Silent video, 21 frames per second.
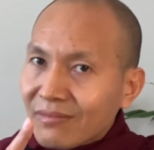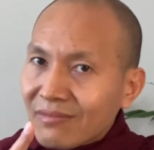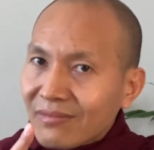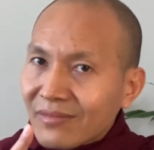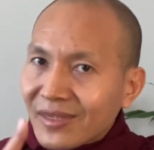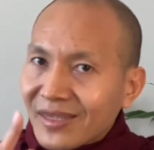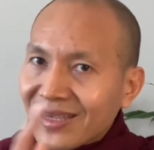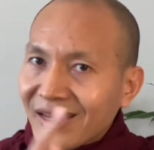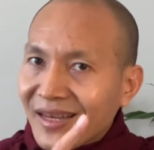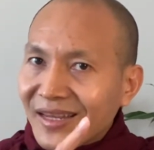
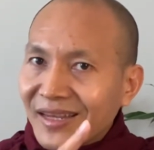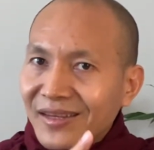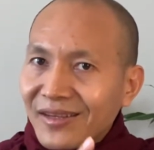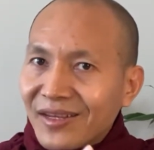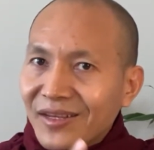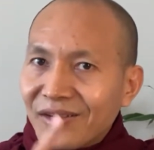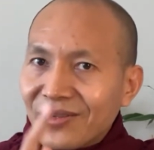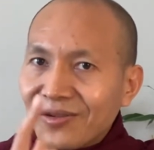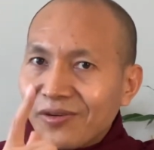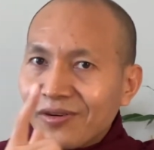killing the,
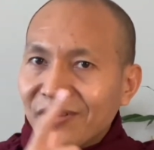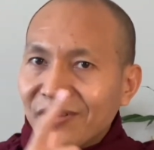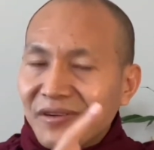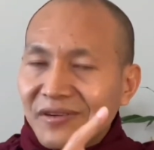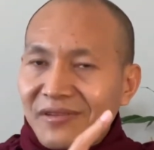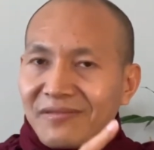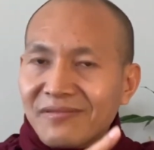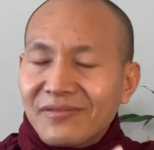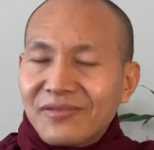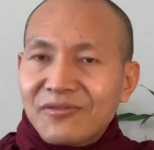your
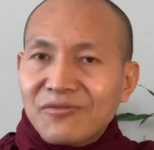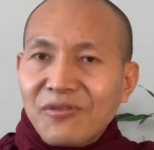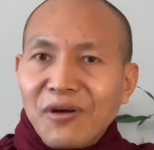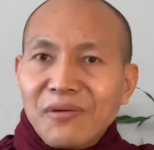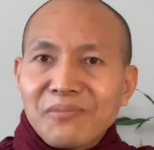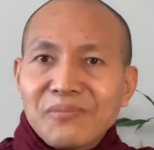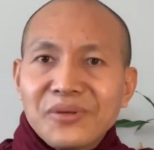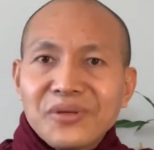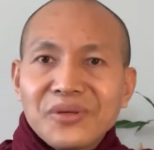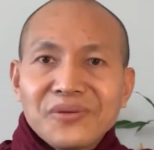wrong
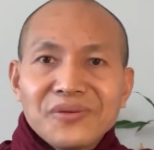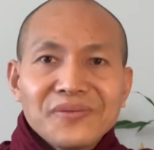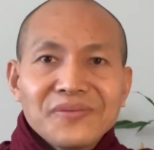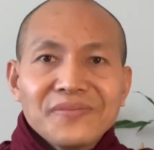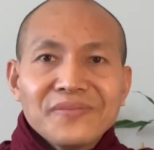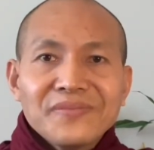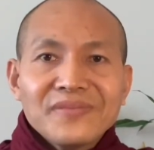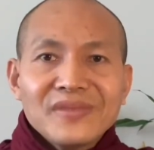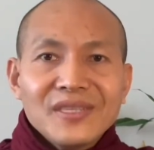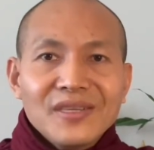view,
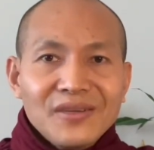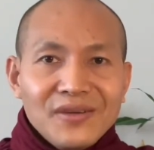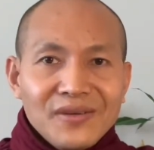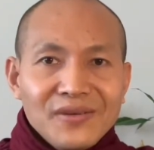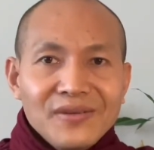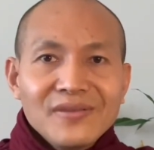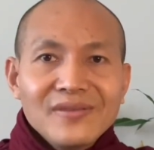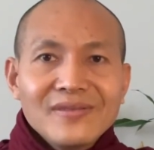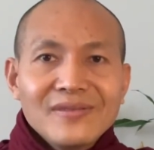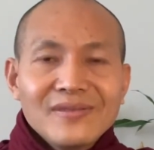you know,
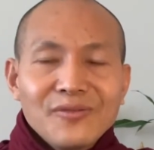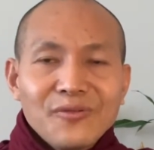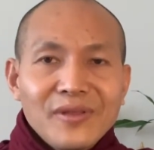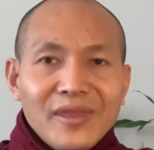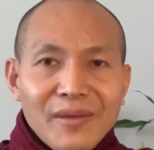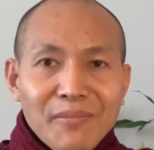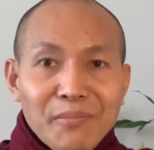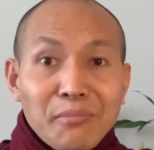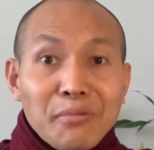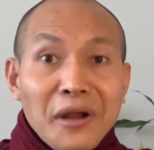with the
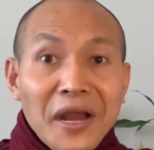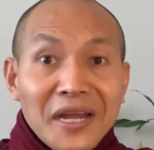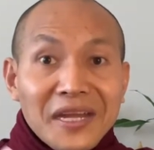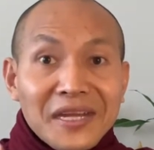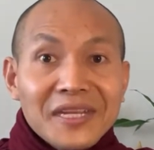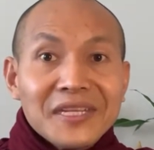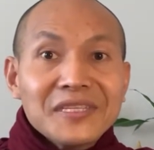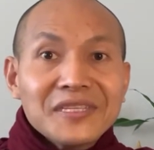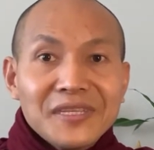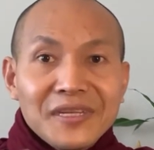
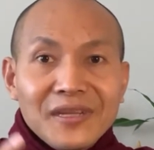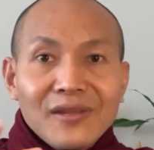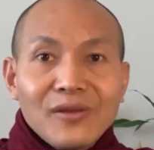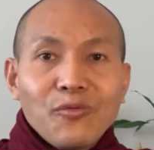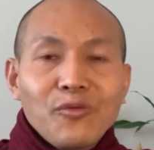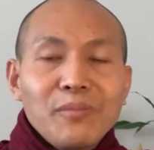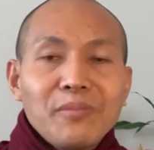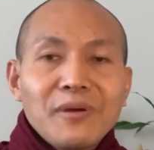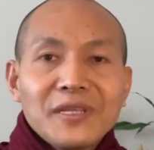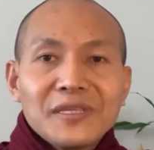practicing
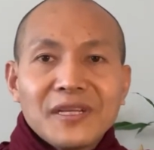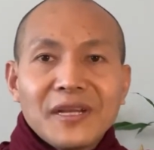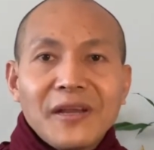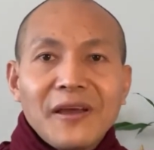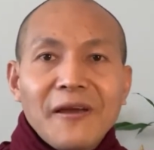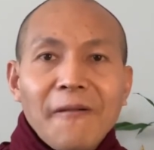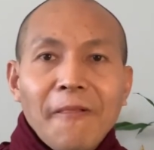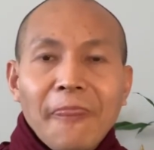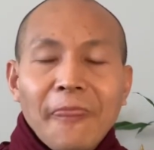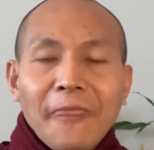vipassana.
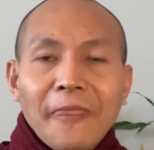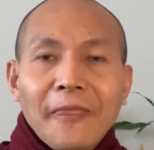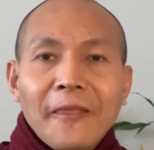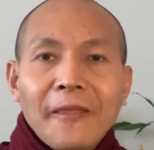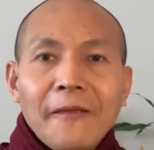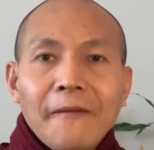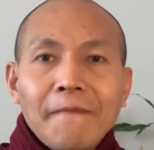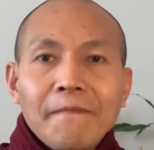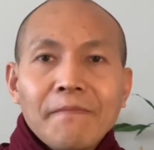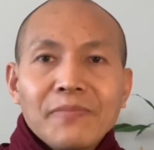
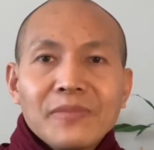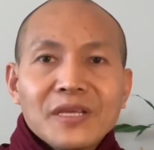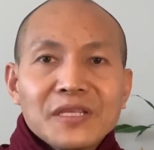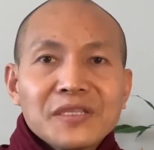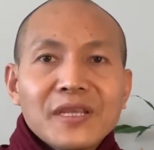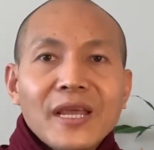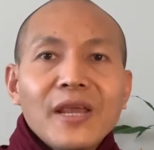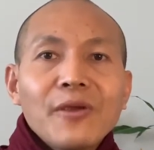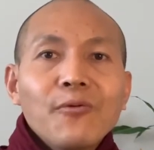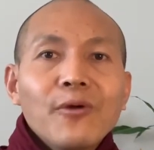The
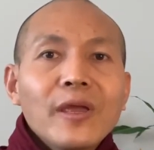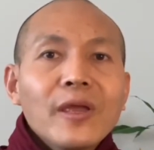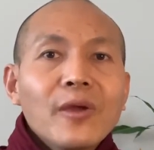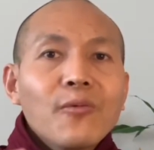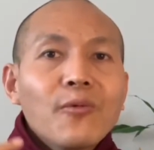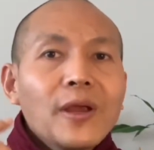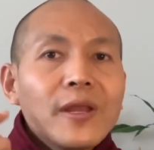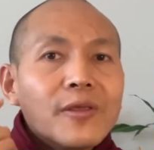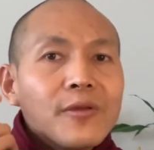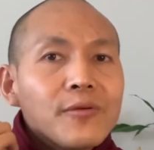same way
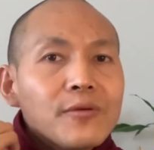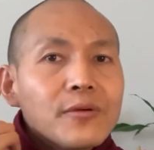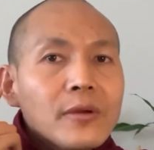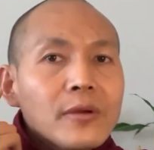when you